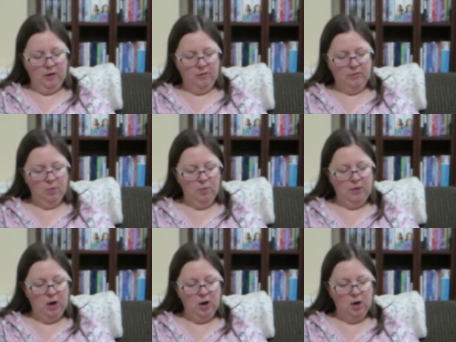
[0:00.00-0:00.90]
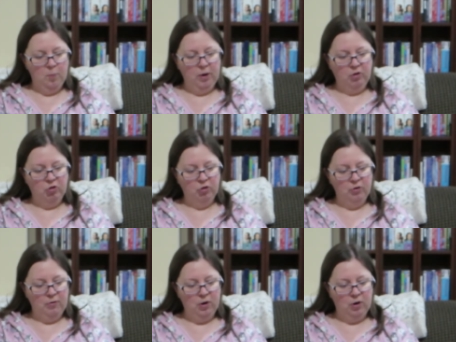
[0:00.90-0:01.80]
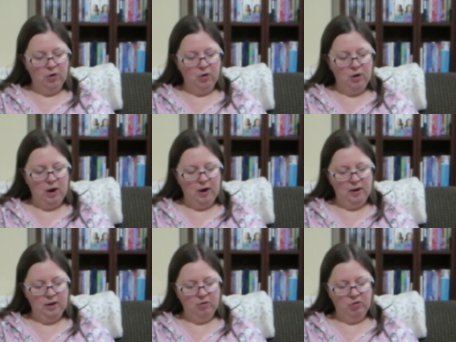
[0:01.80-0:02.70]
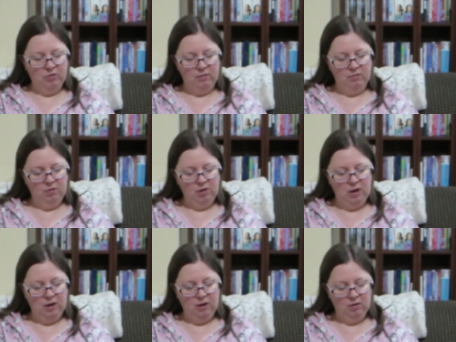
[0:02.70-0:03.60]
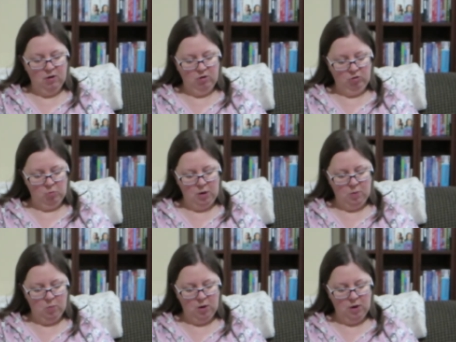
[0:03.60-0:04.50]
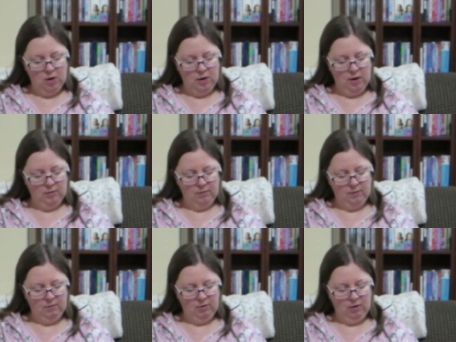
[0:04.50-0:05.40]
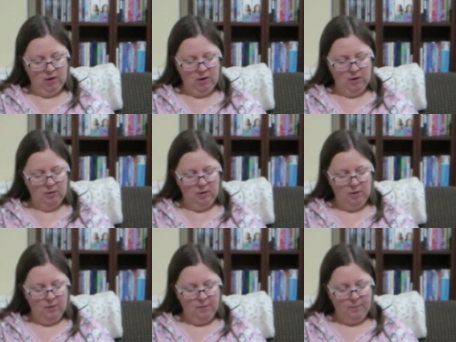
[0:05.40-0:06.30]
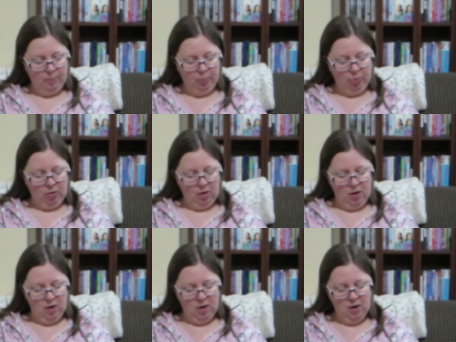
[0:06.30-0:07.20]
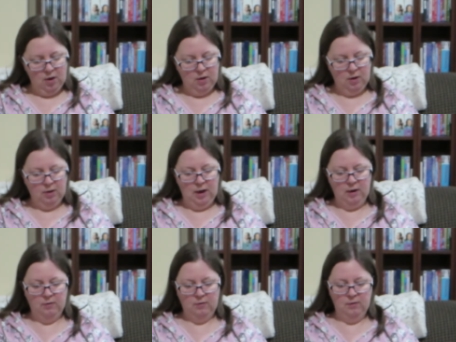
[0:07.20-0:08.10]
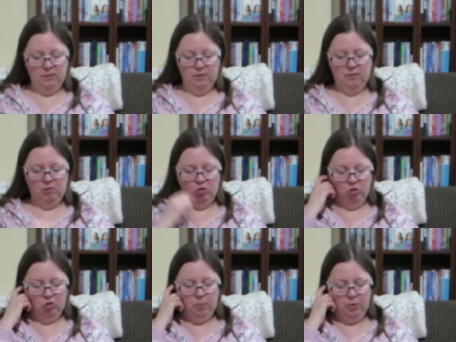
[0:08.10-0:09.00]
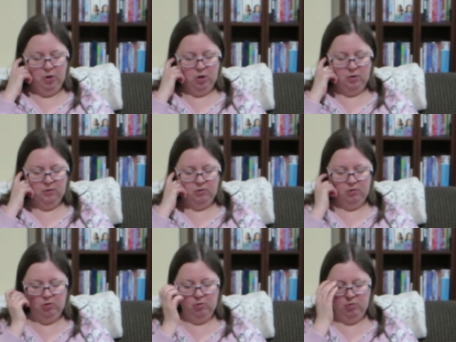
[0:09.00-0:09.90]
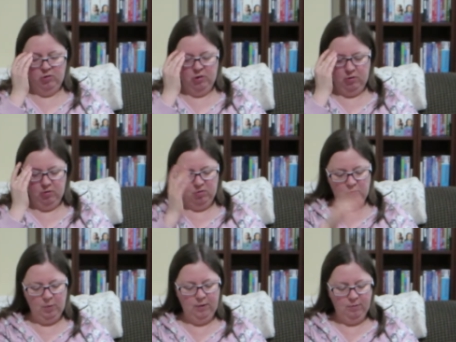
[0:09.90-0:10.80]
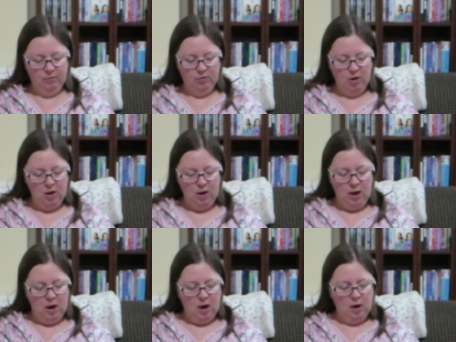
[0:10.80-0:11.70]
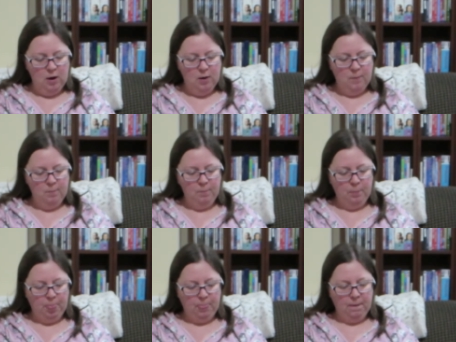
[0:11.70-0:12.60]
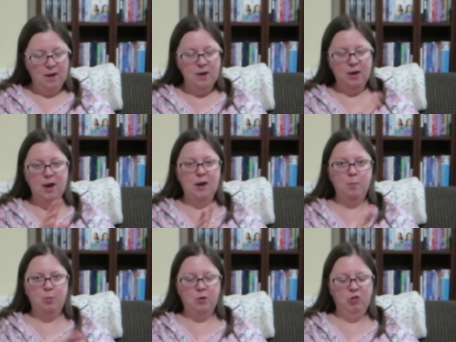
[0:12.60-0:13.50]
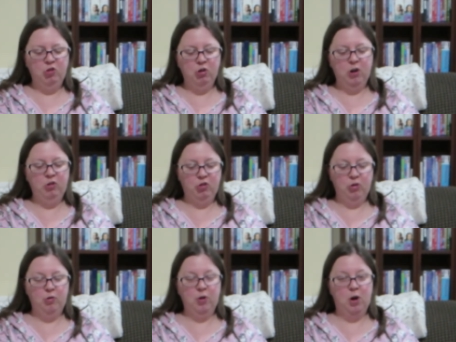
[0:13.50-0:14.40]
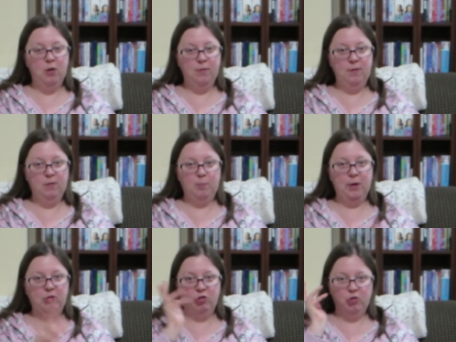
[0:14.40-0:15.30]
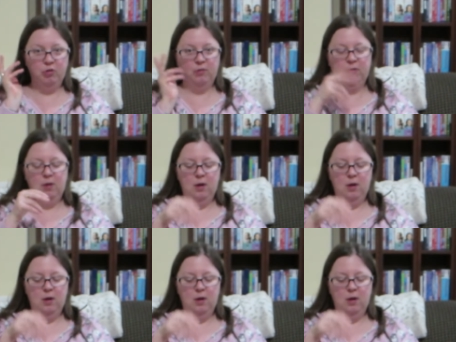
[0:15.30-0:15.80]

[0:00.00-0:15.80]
So we've got a picture of her at age 17, 21, and 17. And again, says this journal belongs to Taylor Swift. Um, and again, I'm pretty sure I showed all of these pictures